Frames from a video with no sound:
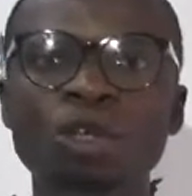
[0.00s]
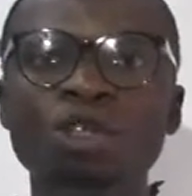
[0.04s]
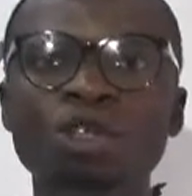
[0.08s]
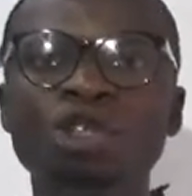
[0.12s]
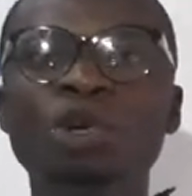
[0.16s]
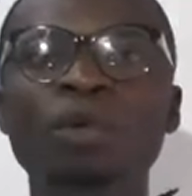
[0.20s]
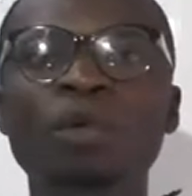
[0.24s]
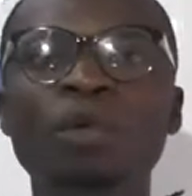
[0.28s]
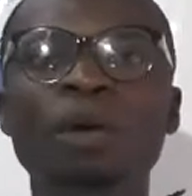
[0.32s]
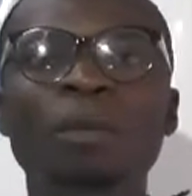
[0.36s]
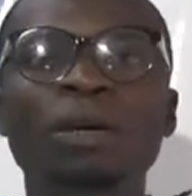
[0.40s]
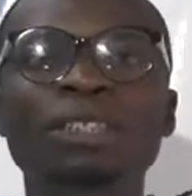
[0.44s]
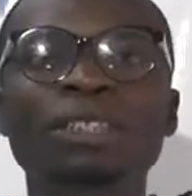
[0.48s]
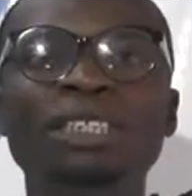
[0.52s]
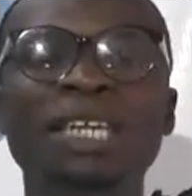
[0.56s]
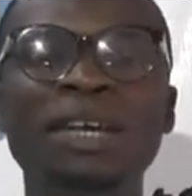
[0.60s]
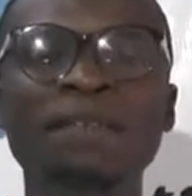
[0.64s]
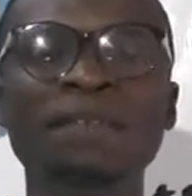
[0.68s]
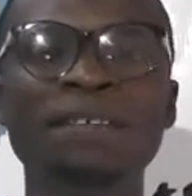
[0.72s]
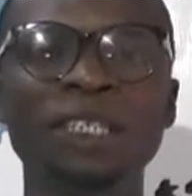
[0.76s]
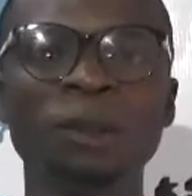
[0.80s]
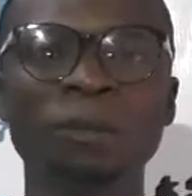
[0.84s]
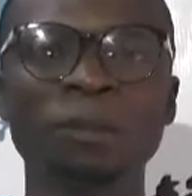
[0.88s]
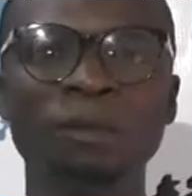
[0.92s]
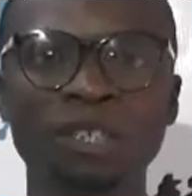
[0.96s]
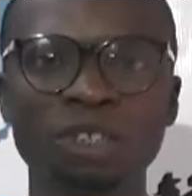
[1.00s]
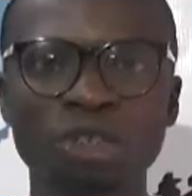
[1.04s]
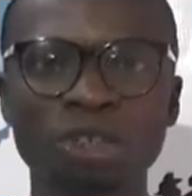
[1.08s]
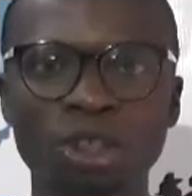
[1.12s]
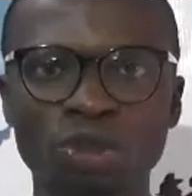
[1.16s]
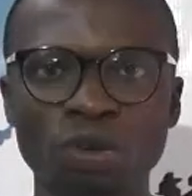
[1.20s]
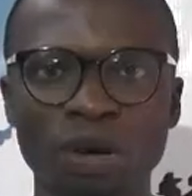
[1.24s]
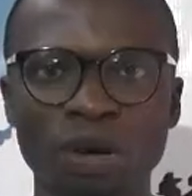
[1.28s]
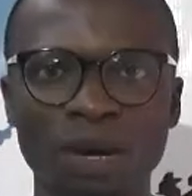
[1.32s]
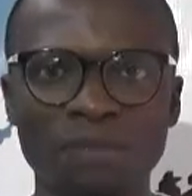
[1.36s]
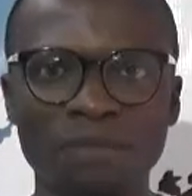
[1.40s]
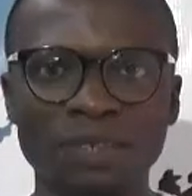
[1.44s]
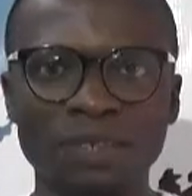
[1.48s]
So we must give expression
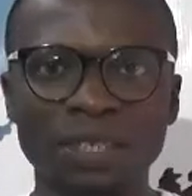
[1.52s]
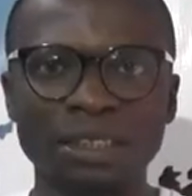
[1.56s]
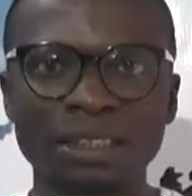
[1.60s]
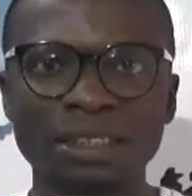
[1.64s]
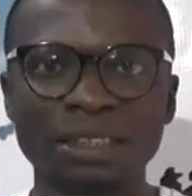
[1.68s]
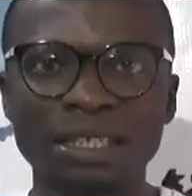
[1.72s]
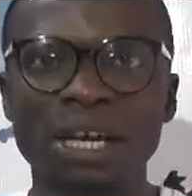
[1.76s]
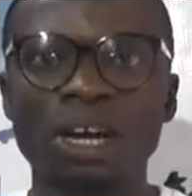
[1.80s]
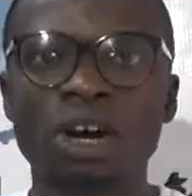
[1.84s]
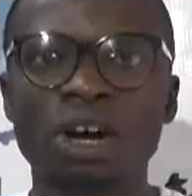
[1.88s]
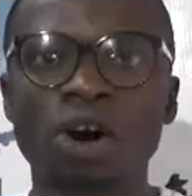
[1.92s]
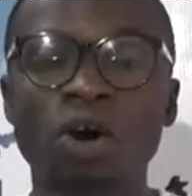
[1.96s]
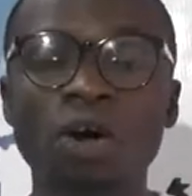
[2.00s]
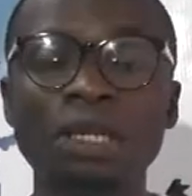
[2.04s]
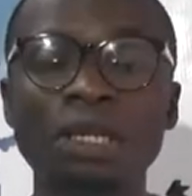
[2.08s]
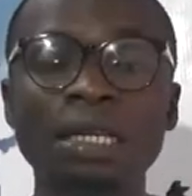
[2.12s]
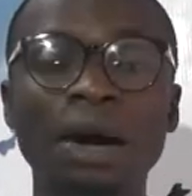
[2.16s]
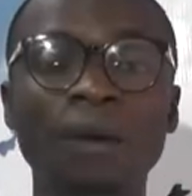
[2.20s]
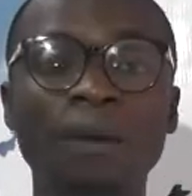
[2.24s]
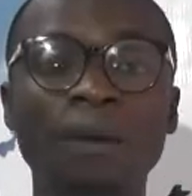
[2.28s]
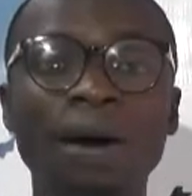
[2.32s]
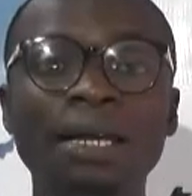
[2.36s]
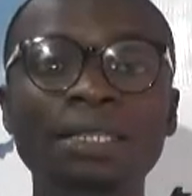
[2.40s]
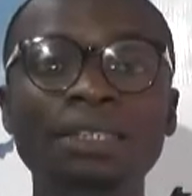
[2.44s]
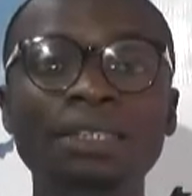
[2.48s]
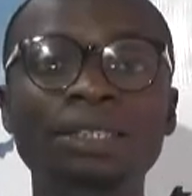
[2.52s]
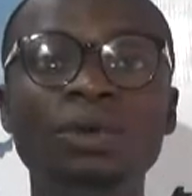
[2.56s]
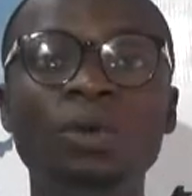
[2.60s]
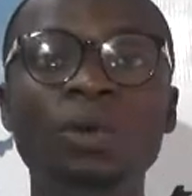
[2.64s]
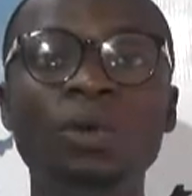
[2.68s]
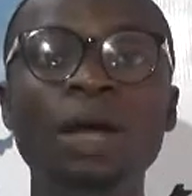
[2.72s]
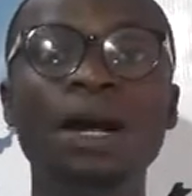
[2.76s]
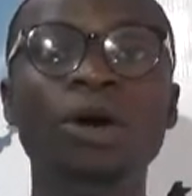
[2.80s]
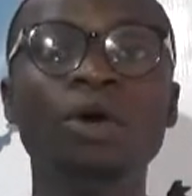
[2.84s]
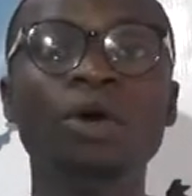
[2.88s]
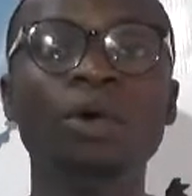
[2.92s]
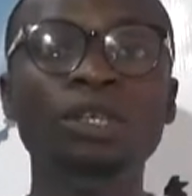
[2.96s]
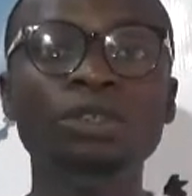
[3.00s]
to our faith. Otherwise,
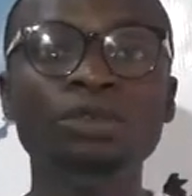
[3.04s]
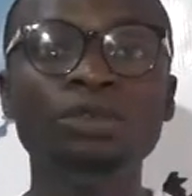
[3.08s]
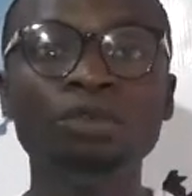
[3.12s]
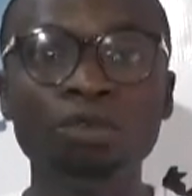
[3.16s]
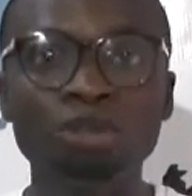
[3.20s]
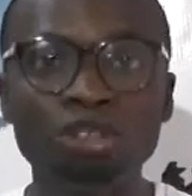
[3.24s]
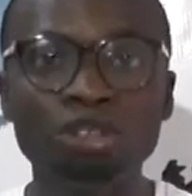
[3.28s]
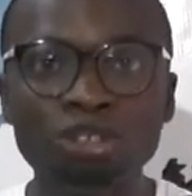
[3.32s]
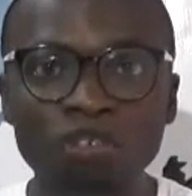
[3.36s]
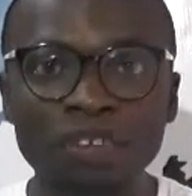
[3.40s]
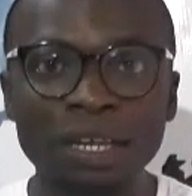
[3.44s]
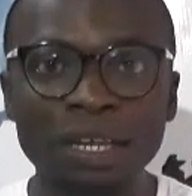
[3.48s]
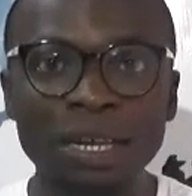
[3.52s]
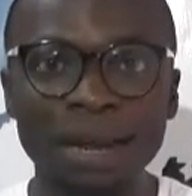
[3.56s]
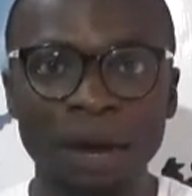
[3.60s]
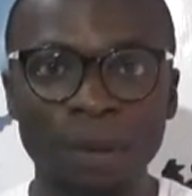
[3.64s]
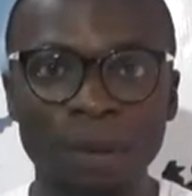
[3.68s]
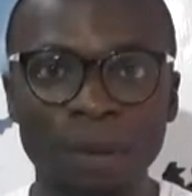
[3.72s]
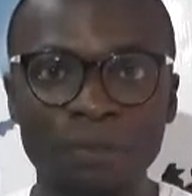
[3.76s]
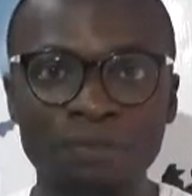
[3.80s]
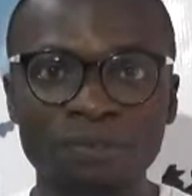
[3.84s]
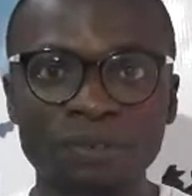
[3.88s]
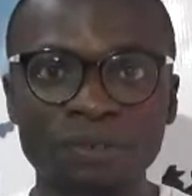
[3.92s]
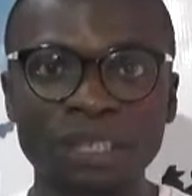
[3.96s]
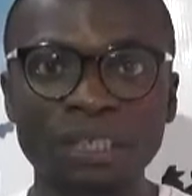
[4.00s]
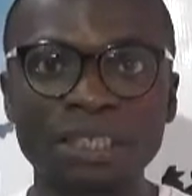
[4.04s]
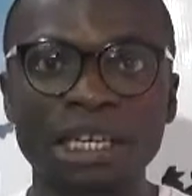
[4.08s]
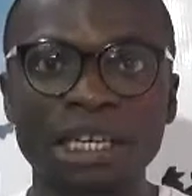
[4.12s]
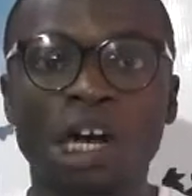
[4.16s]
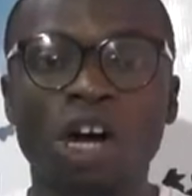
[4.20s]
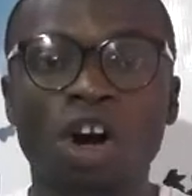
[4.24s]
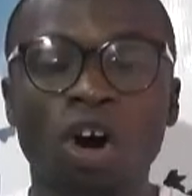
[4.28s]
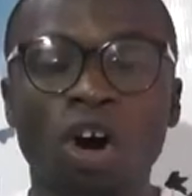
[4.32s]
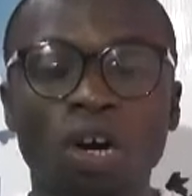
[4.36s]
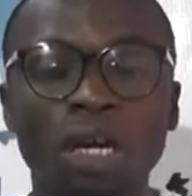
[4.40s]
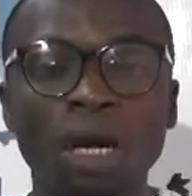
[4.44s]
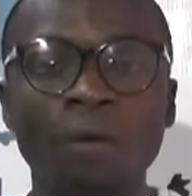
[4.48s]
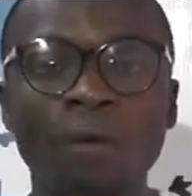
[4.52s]
we are going to shrink our
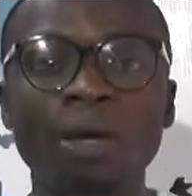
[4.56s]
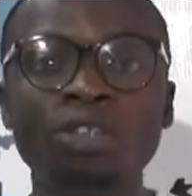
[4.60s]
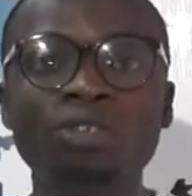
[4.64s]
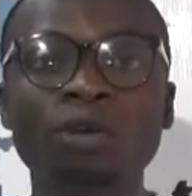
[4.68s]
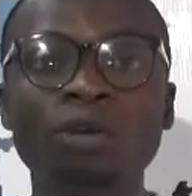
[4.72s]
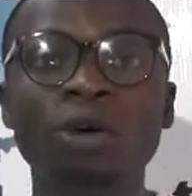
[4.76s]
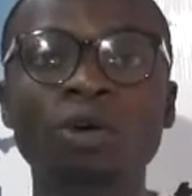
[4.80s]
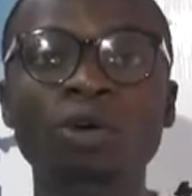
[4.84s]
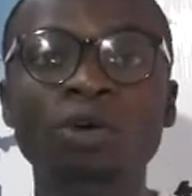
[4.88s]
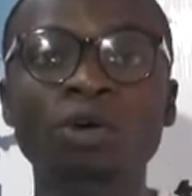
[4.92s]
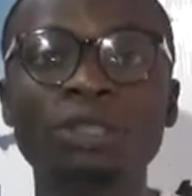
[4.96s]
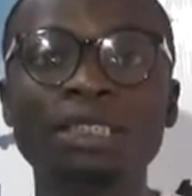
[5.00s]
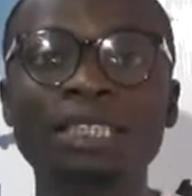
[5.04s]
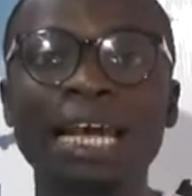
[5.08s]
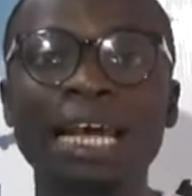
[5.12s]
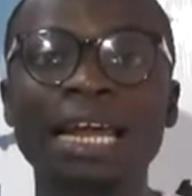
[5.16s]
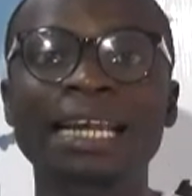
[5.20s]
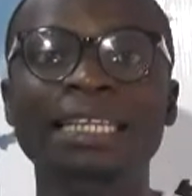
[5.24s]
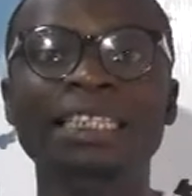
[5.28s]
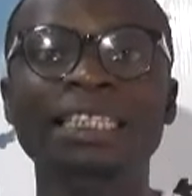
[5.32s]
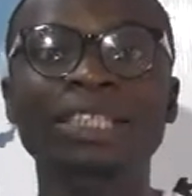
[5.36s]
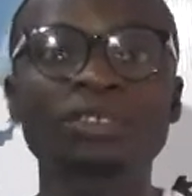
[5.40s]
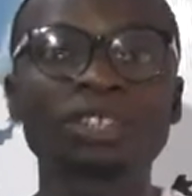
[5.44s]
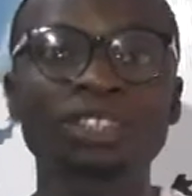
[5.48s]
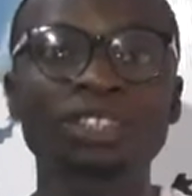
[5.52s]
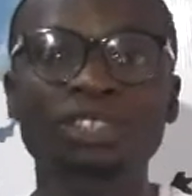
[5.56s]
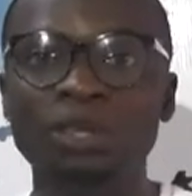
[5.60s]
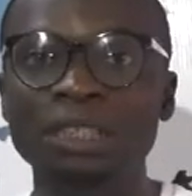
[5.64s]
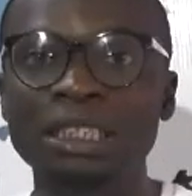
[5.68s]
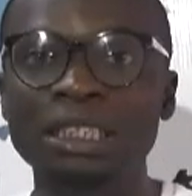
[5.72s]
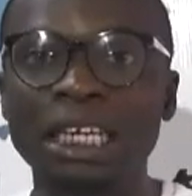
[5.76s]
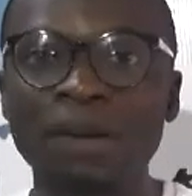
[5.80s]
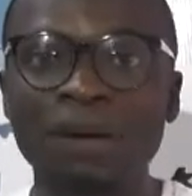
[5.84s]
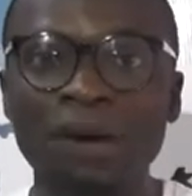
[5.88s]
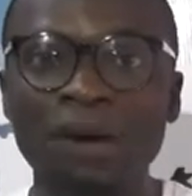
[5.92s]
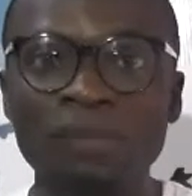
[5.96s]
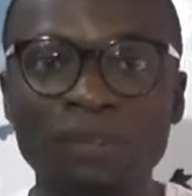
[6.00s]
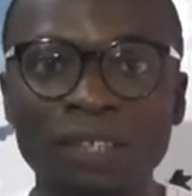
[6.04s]
faith. Otherwise, we are going to silence the result
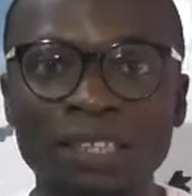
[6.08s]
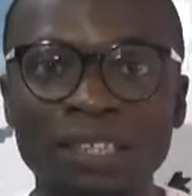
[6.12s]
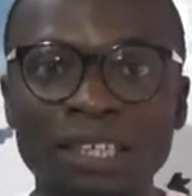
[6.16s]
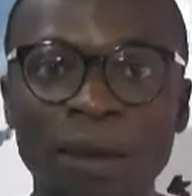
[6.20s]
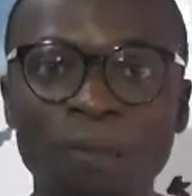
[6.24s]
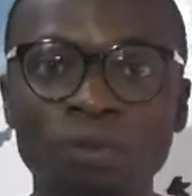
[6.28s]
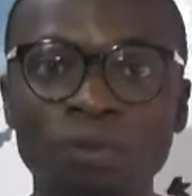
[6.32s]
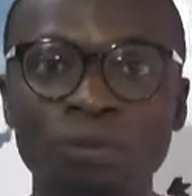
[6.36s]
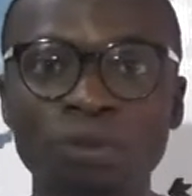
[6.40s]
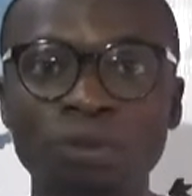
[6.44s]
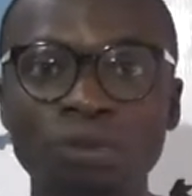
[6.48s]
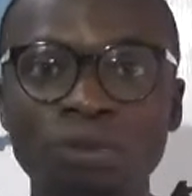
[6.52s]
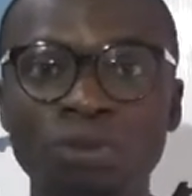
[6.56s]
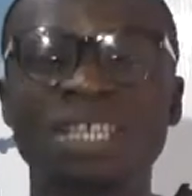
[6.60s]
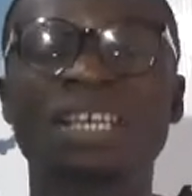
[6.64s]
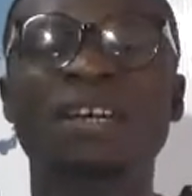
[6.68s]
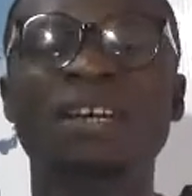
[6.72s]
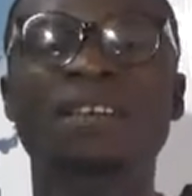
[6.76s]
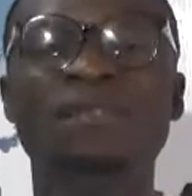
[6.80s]
that our faith can produce.